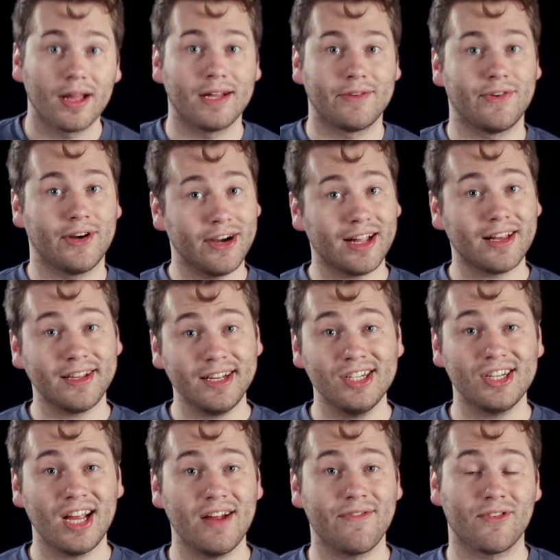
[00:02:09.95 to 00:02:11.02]
It's very
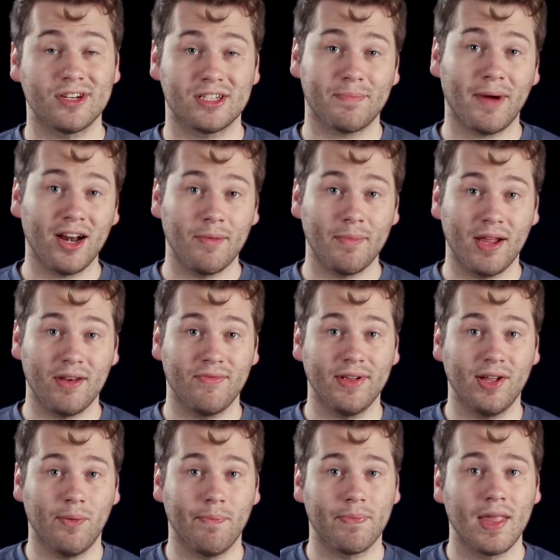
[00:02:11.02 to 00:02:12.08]
cliche for a Spider-Man
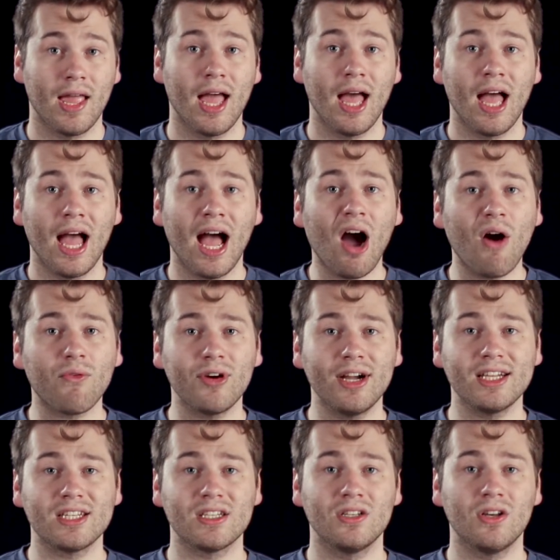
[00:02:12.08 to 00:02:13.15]
film. However,
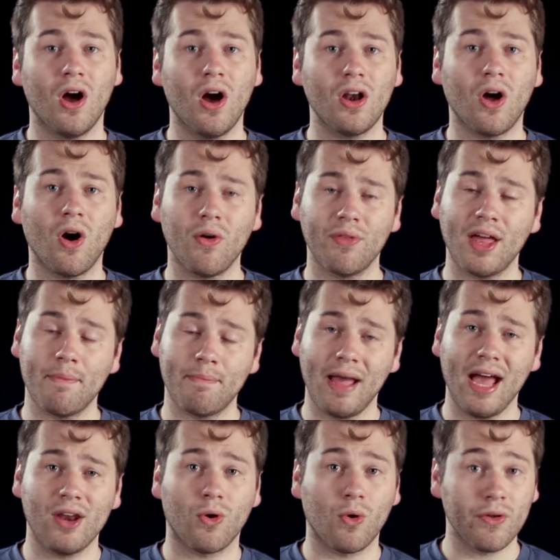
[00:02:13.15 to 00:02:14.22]
it's not all that
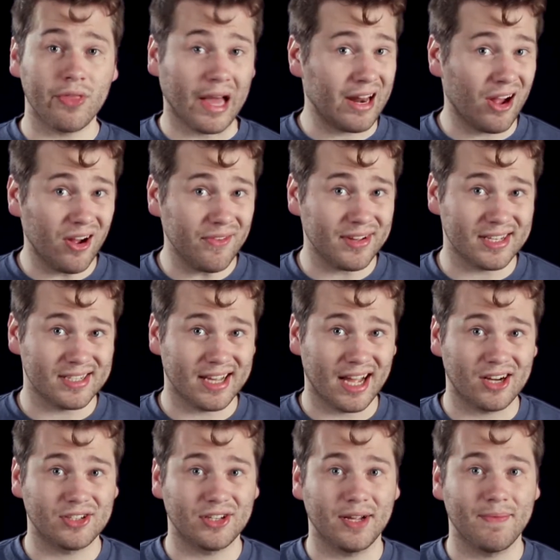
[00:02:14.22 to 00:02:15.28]
bad or that obvious,
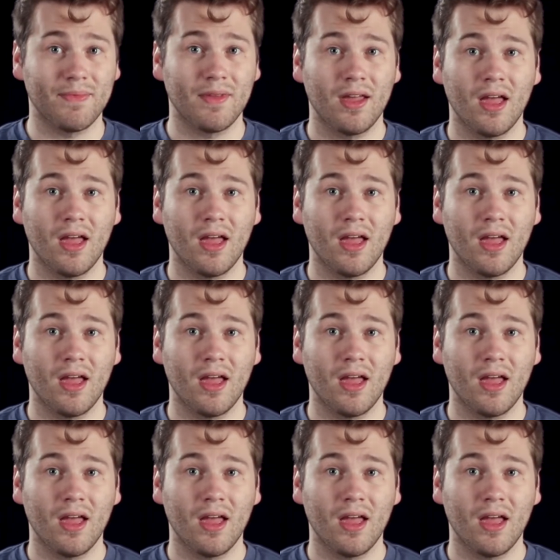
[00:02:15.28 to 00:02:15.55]
actually.